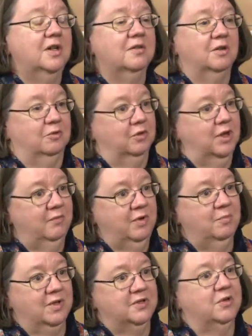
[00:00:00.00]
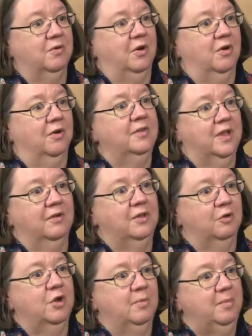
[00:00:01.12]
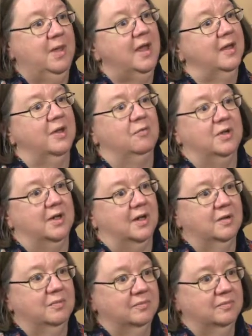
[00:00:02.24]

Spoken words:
They're loving what's going on there and they're coming back every day.